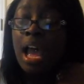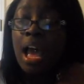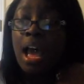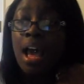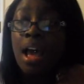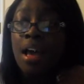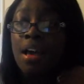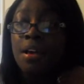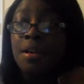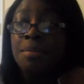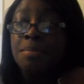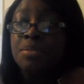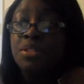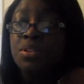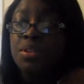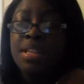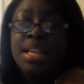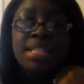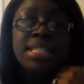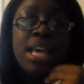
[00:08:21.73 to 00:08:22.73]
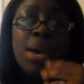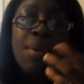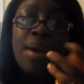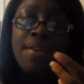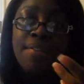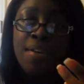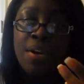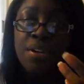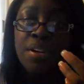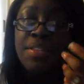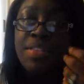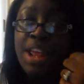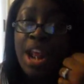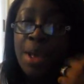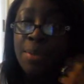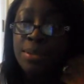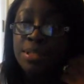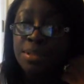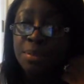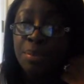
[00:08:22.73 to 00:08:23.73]
Um, so that's how I found out that I
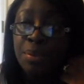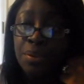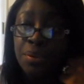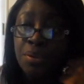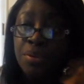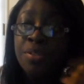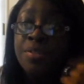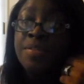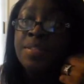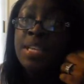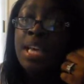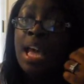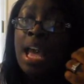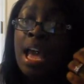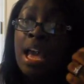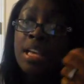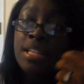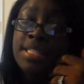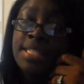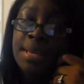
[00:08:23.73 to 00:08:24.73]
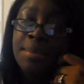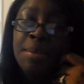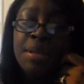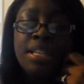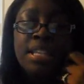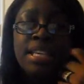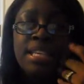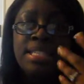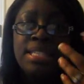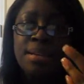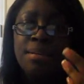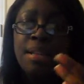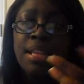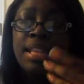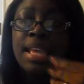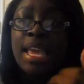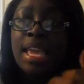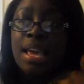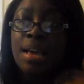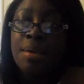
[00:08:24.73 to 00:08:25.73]
was approved. Typically, so
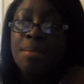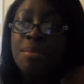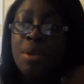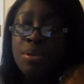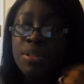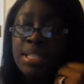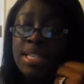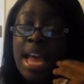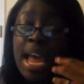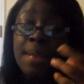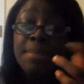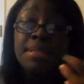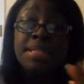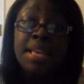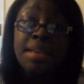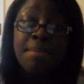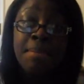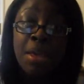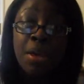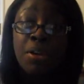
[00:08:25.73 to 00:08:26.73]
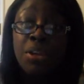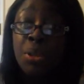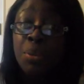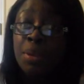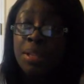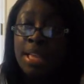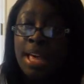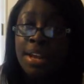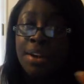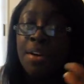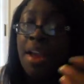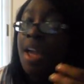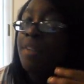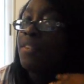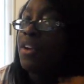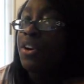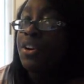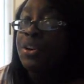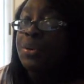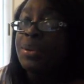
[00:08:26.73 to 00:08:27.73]
like most times they mail you a letter. I've
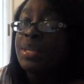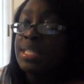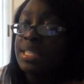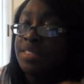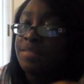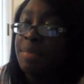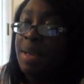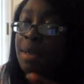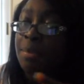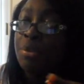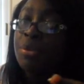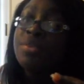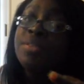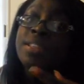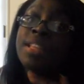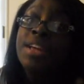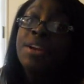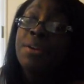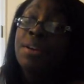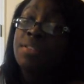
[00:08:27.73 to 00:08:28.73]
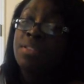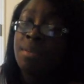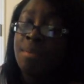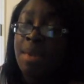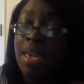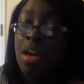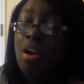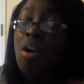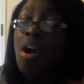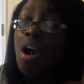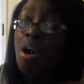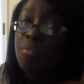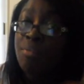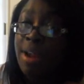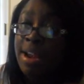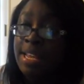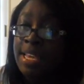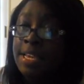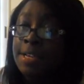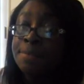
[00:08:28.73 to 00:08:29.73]
already received my approval letter in the mail
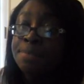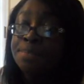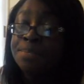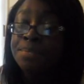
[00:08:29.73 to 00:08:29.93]
already.